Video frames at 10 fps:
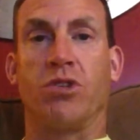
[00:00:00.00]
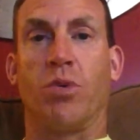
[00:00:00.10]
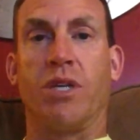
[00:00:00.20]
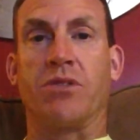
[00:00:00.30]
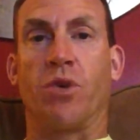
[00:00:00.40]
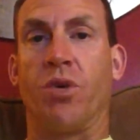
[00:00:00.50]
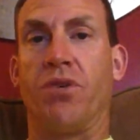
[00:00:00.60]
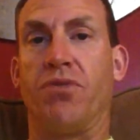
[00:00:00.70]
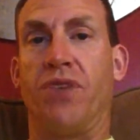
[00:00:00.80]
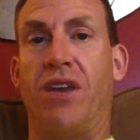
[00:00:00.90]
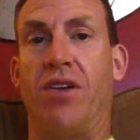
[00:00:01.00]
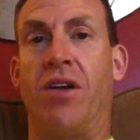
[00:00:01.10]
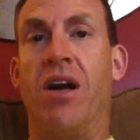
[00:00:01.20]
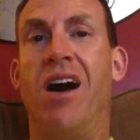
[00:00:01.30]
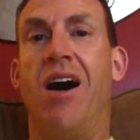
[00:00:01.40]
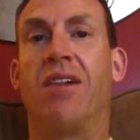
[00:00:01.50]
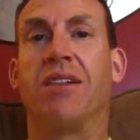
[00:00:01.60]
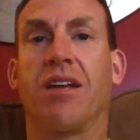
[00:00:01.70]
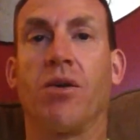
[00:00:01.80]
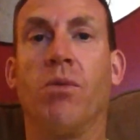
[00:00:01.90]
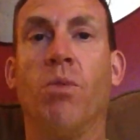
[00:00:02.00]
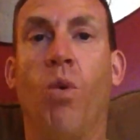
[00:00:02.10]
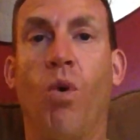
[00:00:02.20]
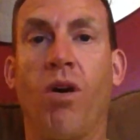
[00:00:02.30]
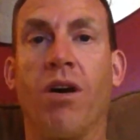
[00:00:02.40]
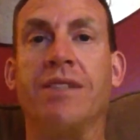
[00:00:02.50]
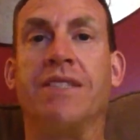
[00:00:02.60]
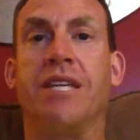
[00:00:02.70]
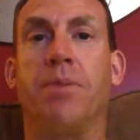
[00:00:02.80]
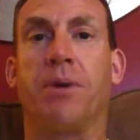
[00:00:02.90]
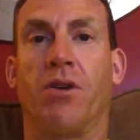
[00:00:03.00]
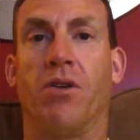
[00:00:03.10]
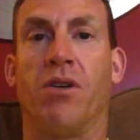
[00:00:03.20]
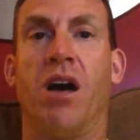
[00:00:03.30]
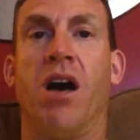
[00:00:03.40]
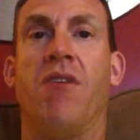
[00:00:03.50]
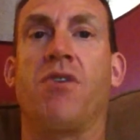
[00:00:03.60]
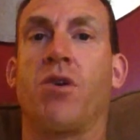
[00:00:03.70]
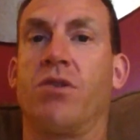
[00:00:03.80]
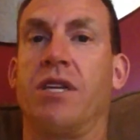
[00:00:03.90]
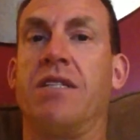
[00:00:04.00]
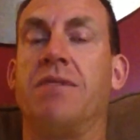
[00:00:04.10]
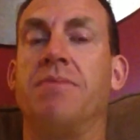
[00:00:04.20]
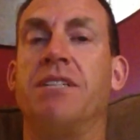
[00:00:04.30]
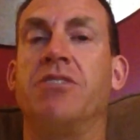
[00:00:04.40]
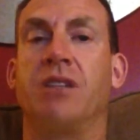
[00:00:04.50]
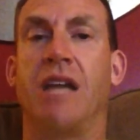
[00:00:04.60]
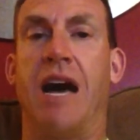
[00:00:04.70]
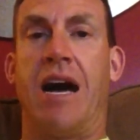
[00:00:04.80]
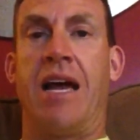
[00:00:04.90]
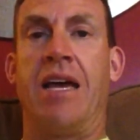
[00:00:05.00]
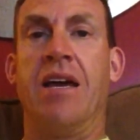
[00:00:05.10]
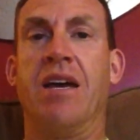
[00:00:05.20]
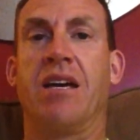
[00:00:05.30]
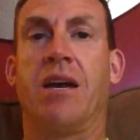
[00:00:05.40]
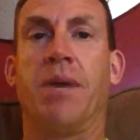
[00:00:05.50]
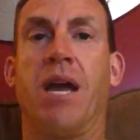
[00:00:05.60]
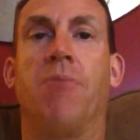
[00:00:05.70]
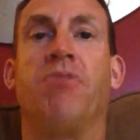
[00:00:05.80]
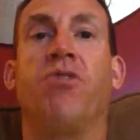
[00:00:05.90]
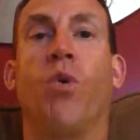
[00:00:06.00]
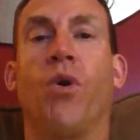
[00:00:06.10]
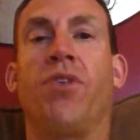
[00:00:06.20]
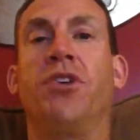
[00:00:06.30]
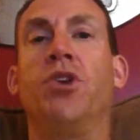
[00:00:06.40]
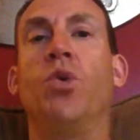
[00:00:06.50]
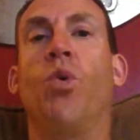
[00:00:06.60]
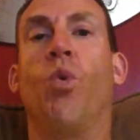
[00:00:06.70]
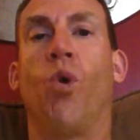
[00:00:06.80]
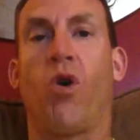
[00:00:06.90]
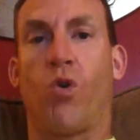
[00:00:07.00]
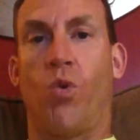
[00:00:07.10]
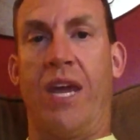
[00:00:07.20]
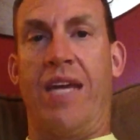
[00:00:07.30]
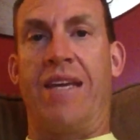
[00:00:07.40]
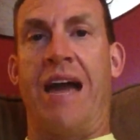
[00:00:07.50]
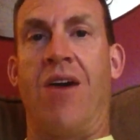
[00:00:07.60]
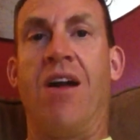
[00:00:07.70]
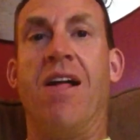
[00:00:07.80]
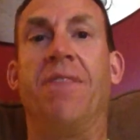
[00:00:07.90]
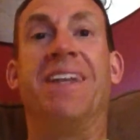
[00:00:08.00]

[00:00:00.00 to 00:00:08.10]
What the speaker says: So it is going to feel a little more typical of early to mid-July coming up for the new work week. Now, the